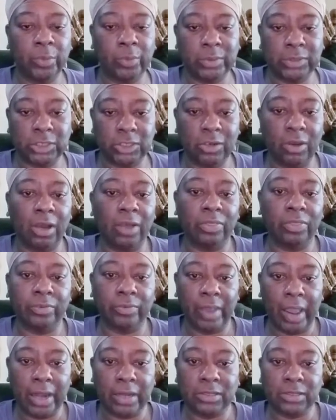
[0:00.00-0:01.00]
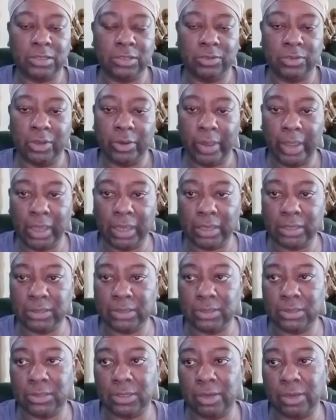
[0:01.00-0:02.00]
you with your arthritis in your
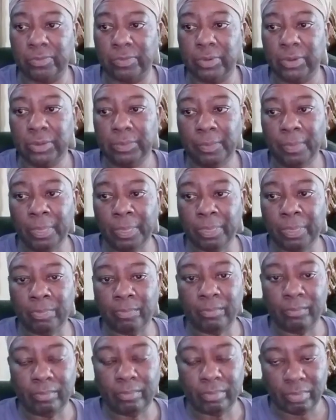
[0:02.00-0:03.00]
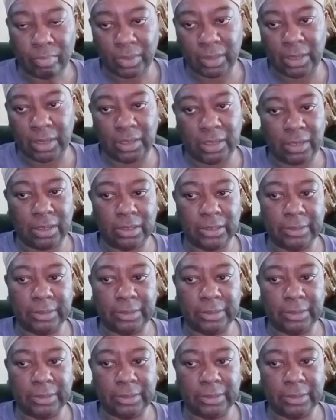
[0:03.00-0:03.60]
hands and stuff. And